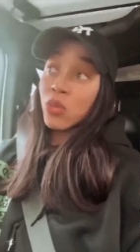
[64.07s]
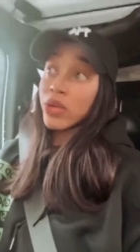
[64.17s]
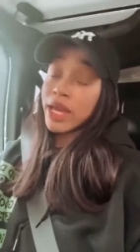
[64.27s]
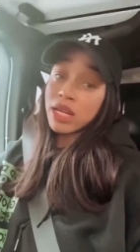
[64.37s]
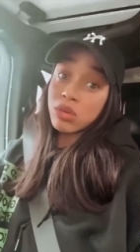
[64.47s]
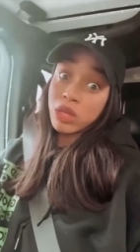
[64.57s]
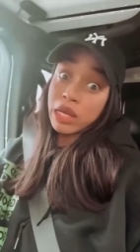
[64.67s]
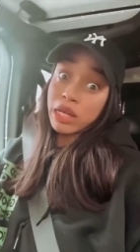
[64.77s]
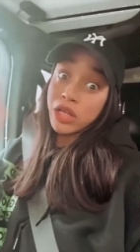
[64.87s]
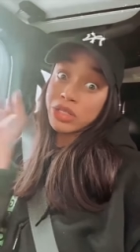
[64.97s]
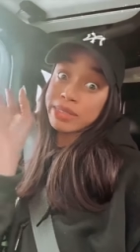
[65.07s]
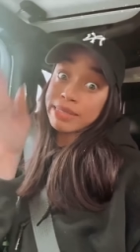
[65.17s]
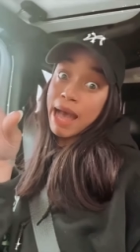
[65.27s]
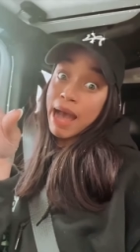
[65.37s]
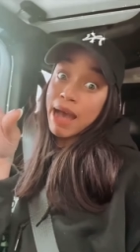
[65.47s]
We get it. We get it. You're
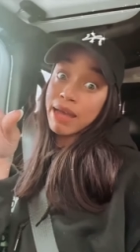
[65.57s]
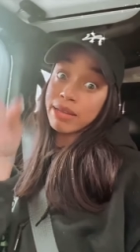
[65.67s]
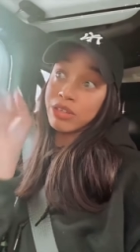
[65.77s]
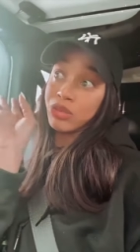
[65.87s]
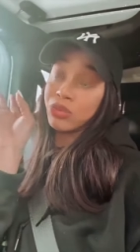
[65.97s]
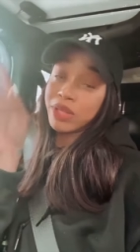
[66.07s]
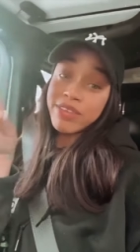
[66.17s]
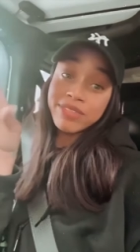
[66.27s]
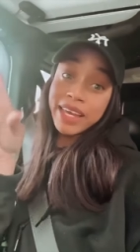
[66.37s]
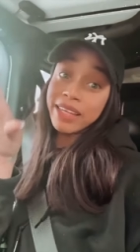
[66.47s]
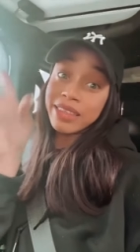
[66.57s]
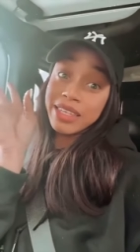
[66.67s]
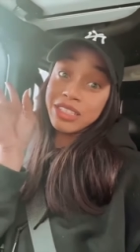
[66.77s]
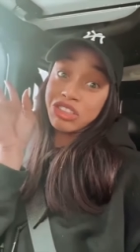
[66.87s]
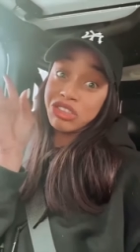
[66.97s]
sad and you live like
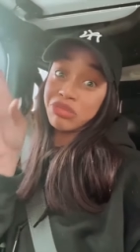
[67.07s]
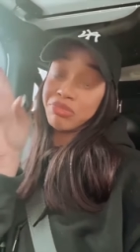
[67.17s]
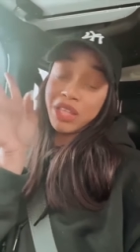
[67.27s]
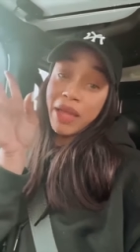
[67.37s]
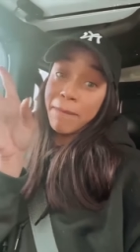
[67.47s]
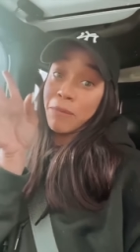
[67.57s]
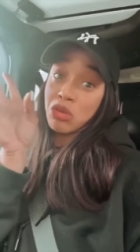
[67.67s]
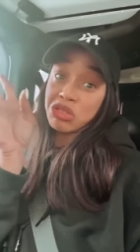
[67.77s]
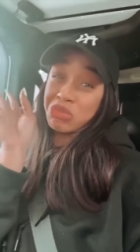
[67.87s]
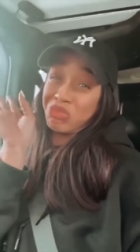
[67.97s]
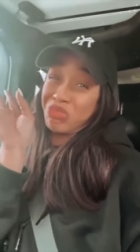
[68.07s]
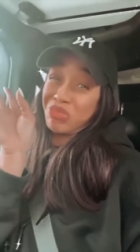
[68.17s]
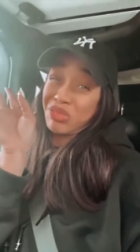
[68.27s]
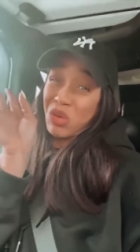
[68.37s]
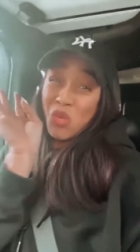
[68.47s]
the, like, most,
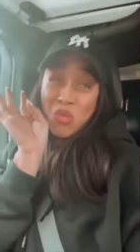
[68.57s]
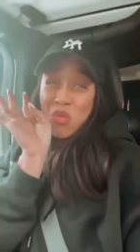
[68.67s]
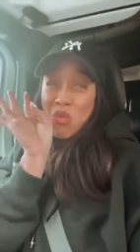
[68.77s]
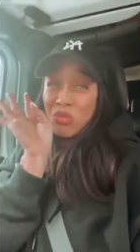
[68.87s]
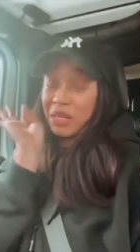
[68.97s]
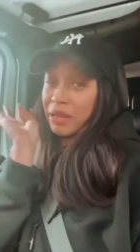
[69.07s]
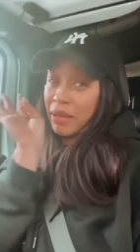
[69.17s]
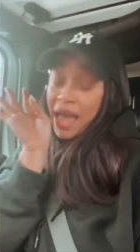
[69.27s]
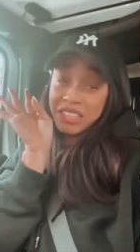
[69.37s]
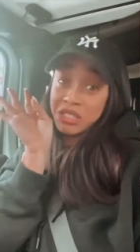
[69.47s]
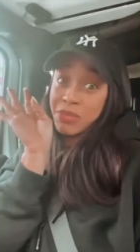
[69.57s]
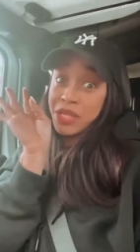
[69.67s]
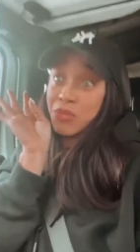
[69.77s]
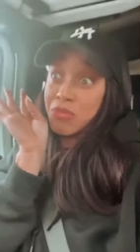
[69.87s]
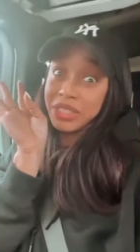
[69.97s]
has to be
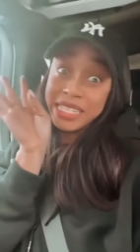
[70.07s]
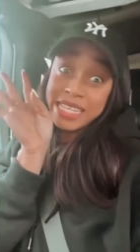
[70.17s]
the, the